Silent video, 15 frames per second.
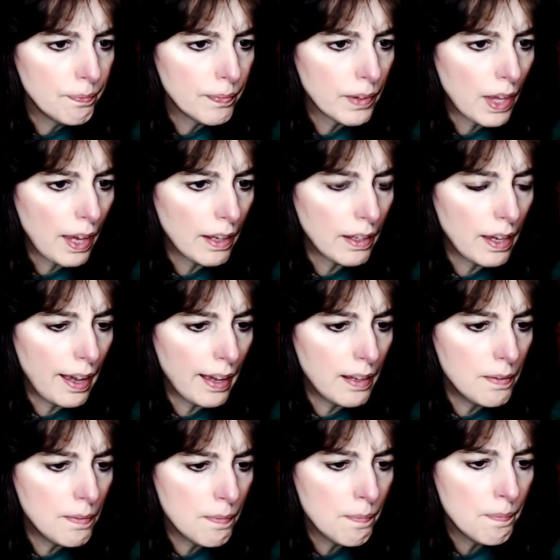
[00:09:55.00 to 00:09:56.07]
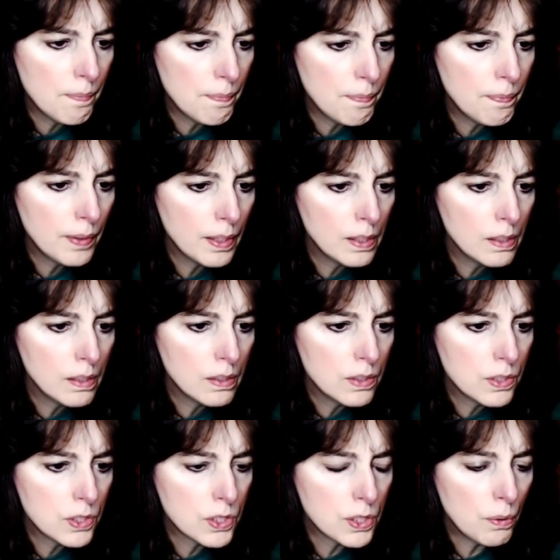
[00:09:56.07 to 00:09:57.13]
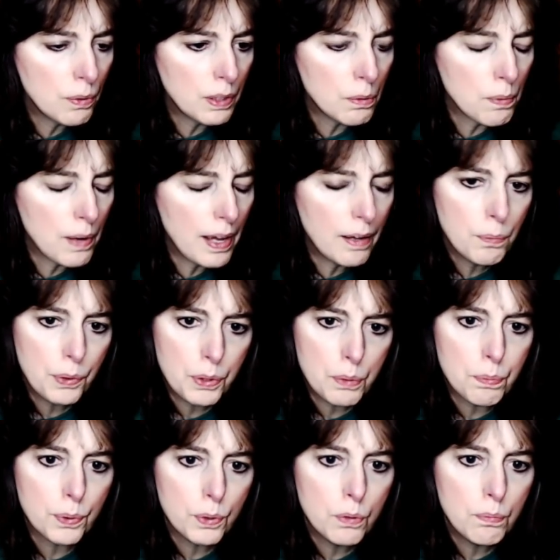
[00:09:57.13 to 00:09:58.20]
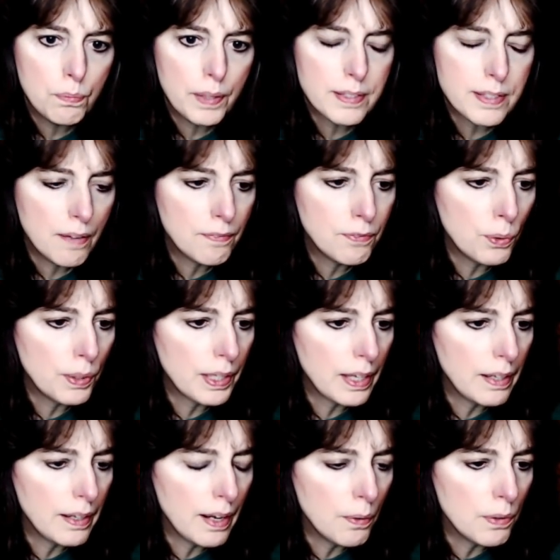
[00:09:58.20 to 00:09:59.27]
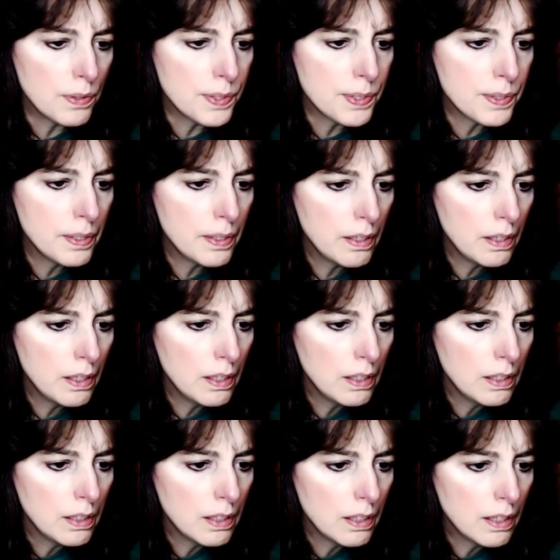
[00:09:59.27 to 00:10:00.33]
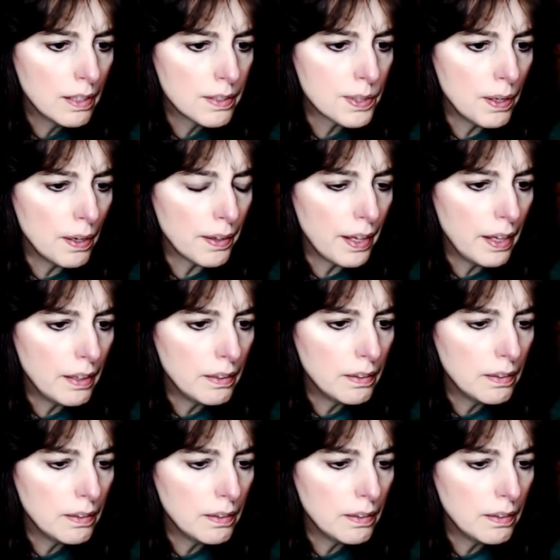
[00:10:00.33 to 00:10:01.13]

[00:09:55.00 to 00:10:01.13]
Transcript: KK. Showing around with the broom, that's on 48 hours. I saw that.